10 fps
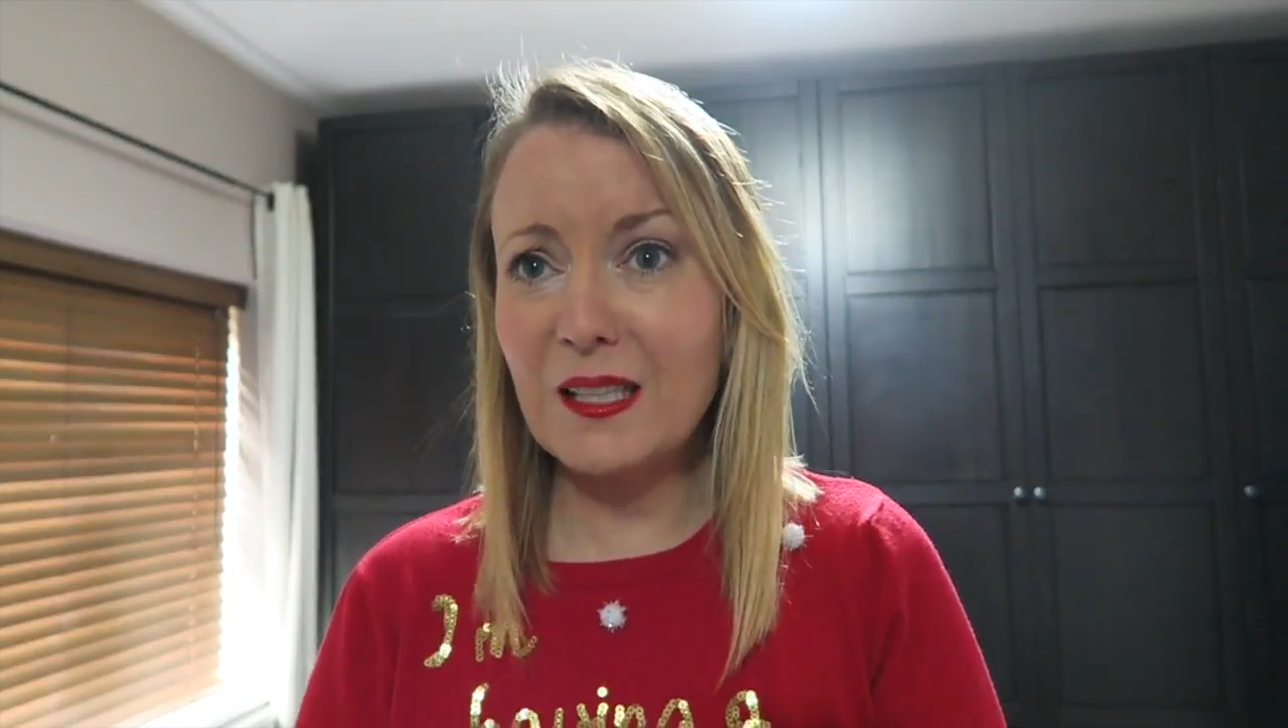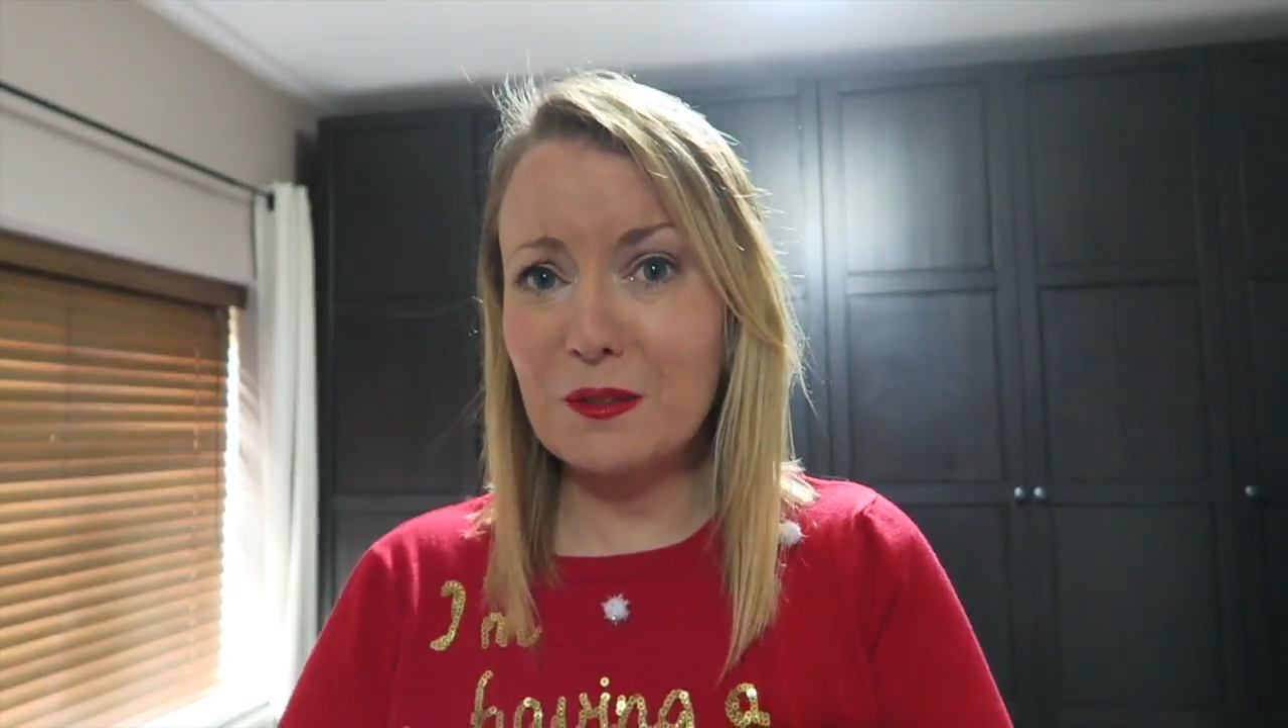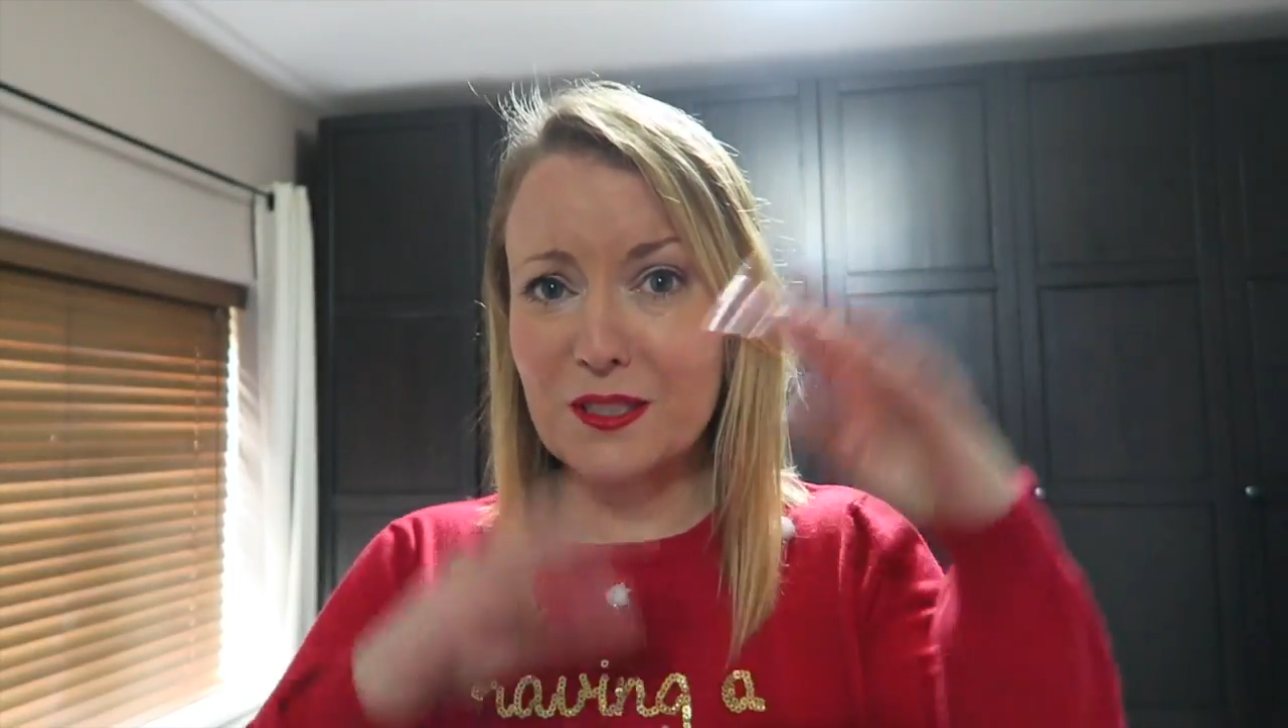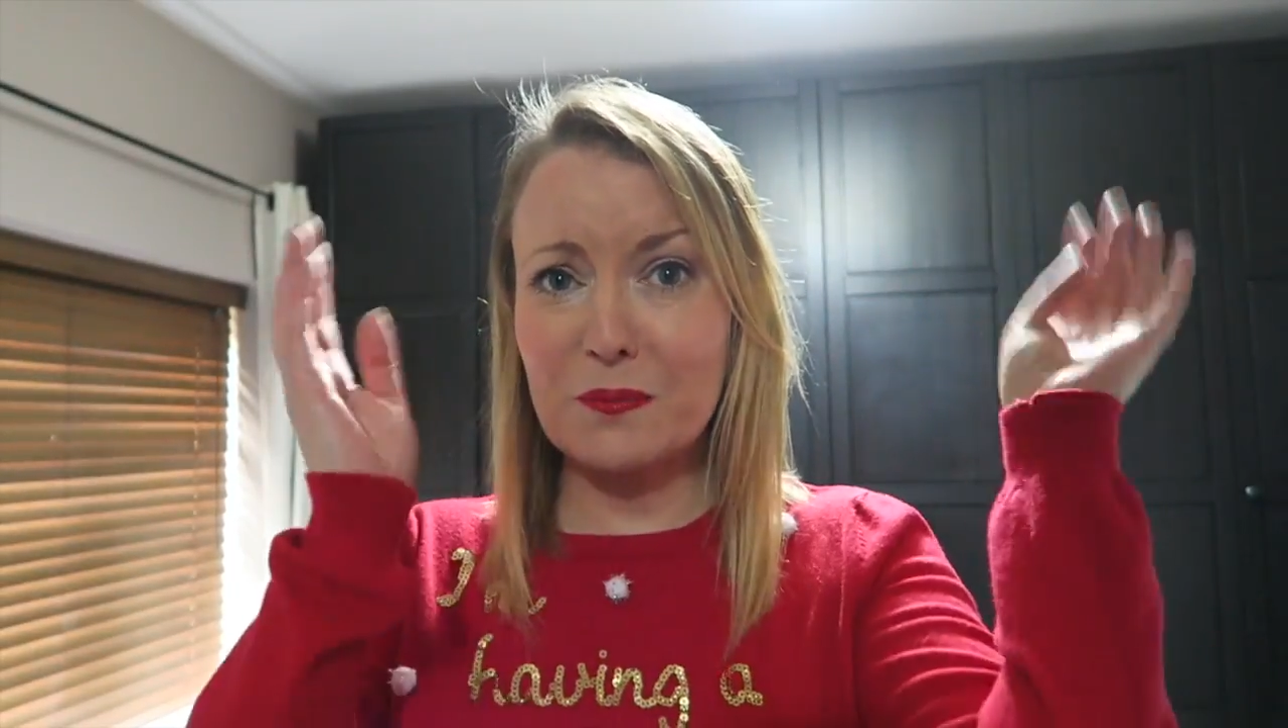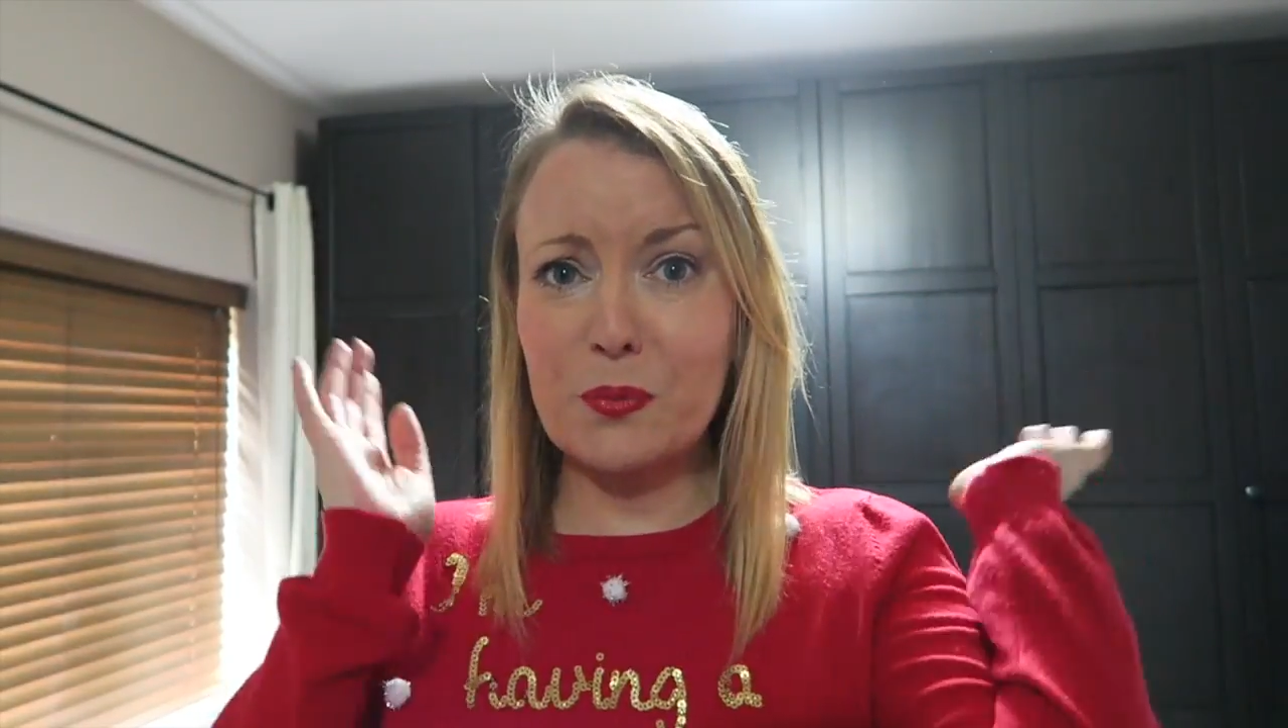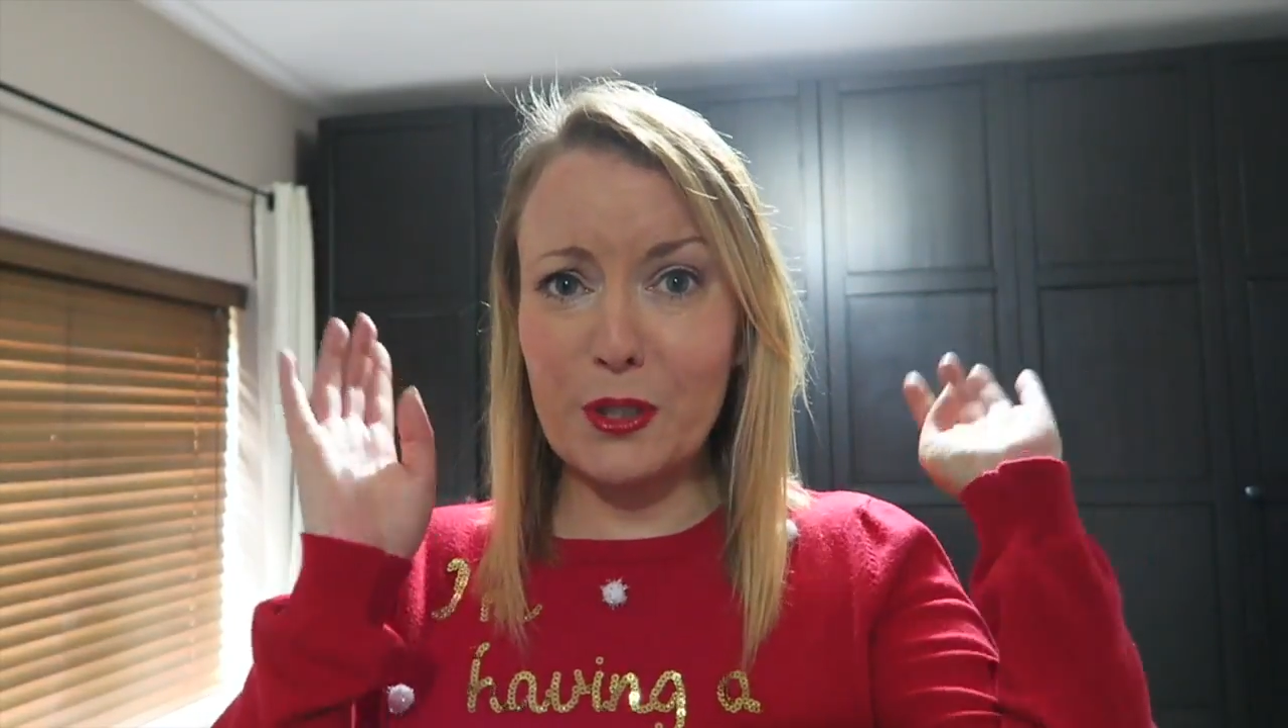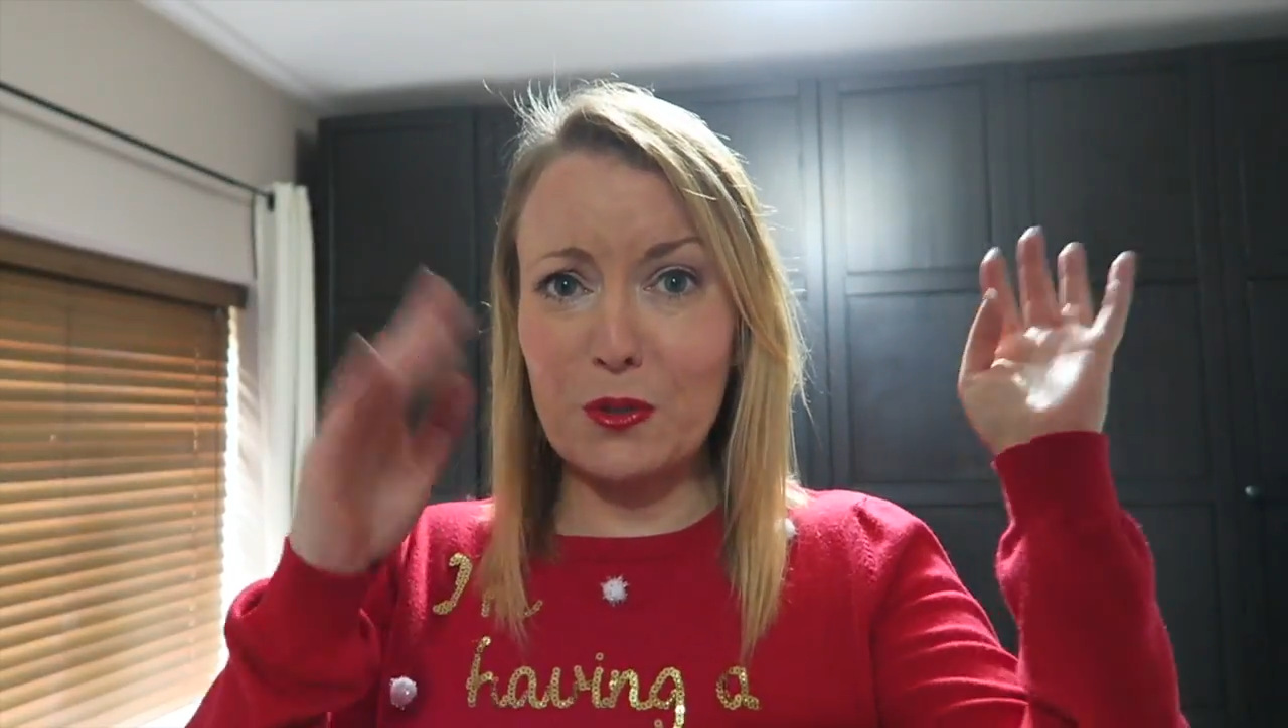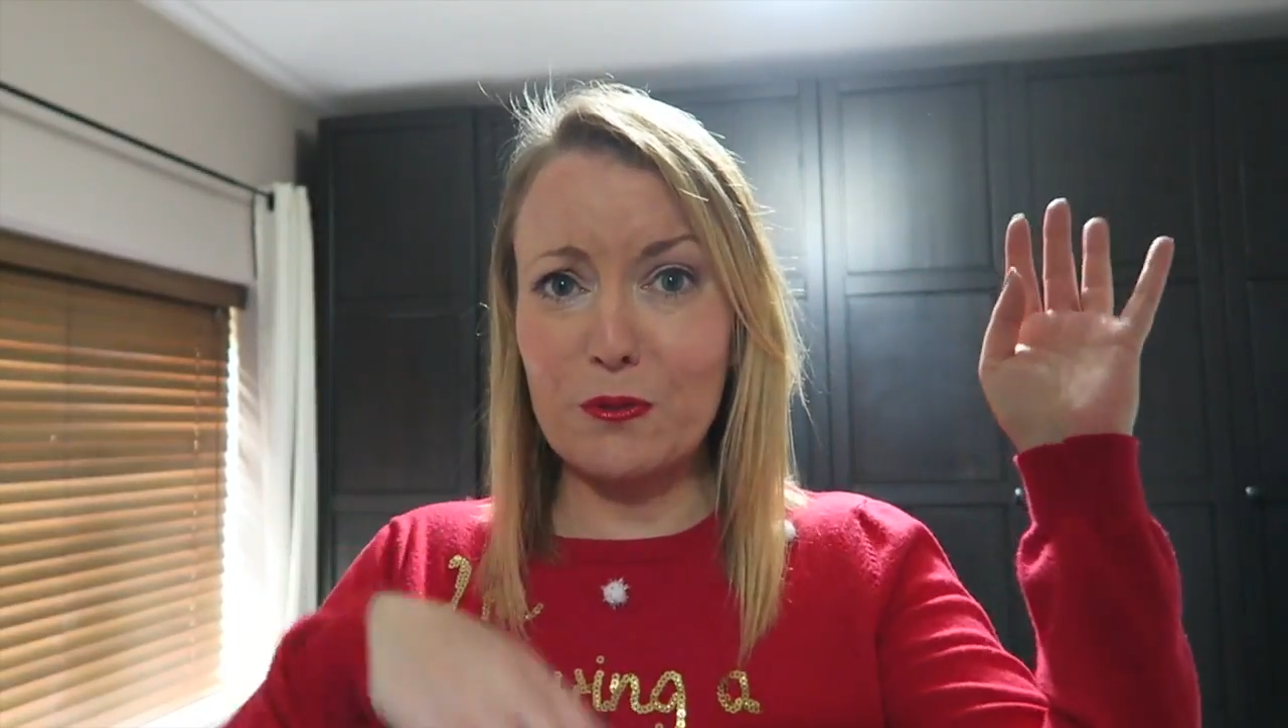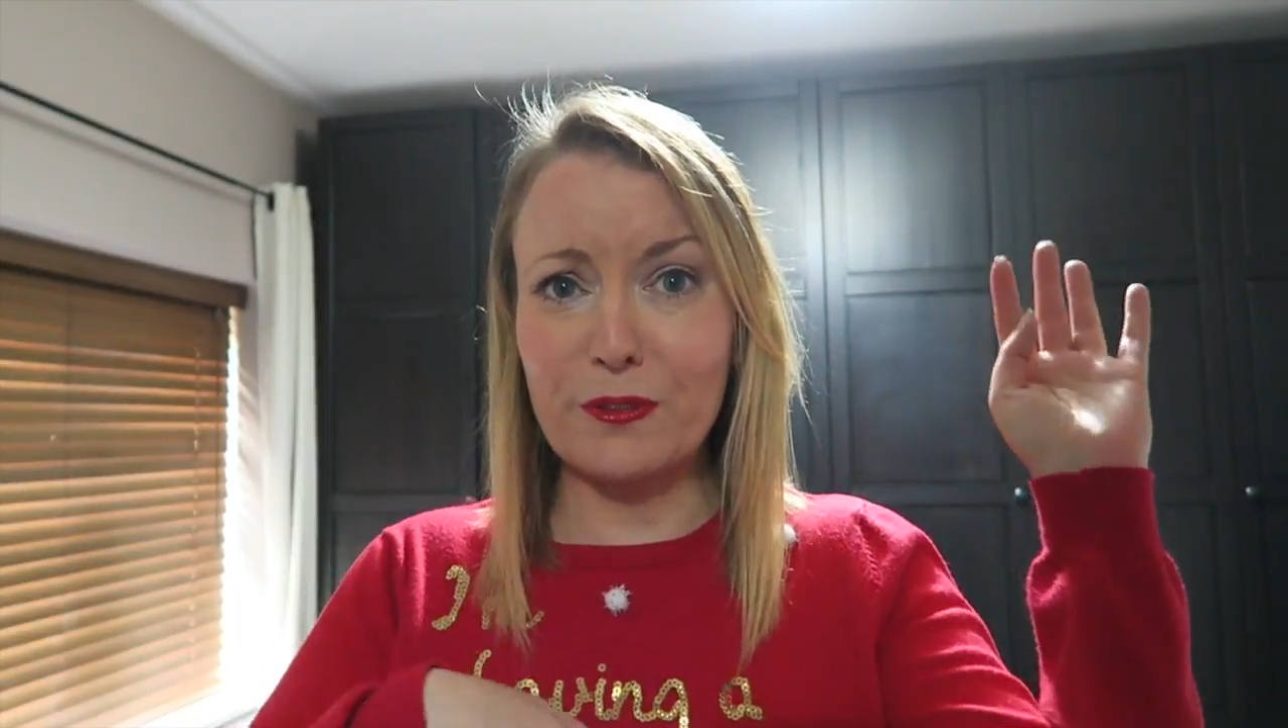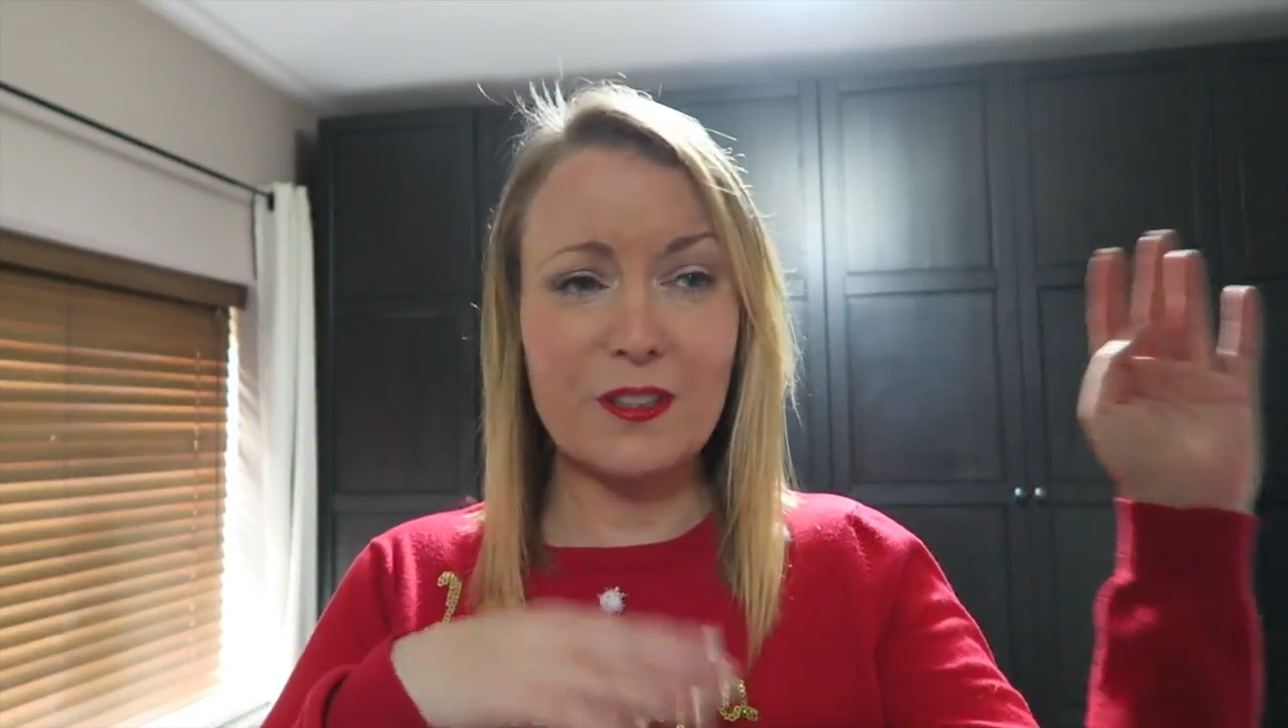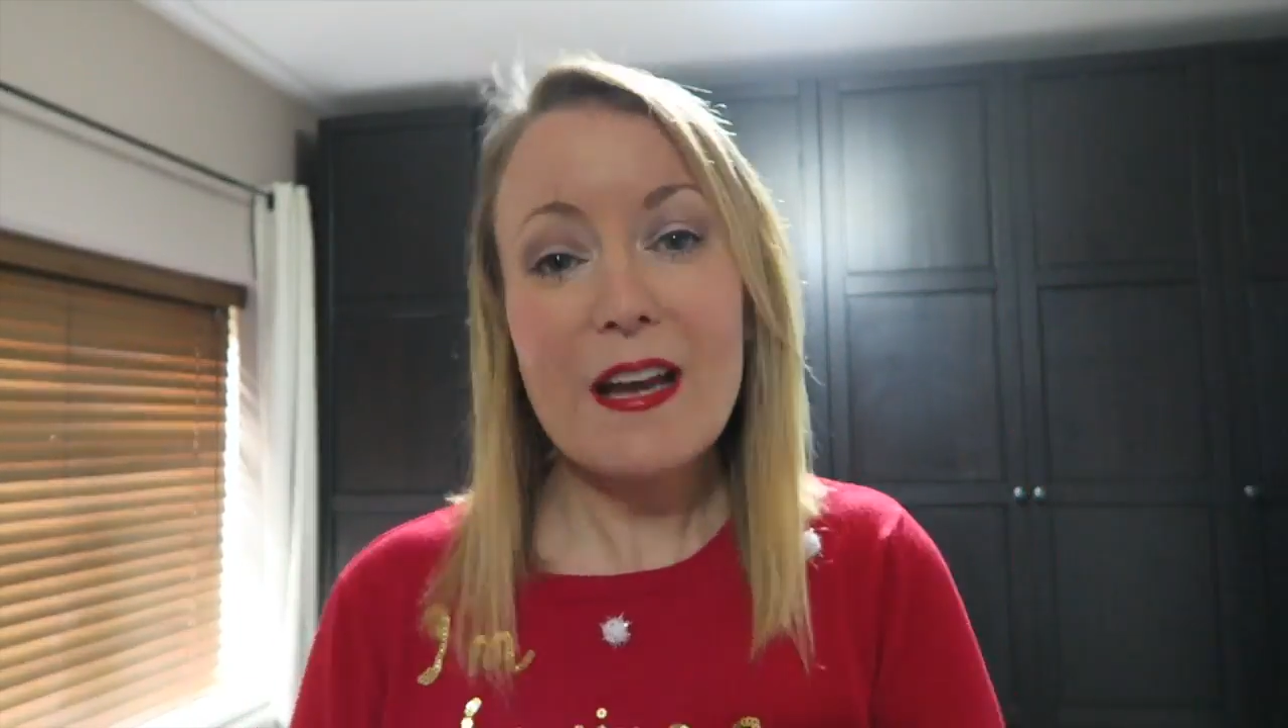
was pretty awful.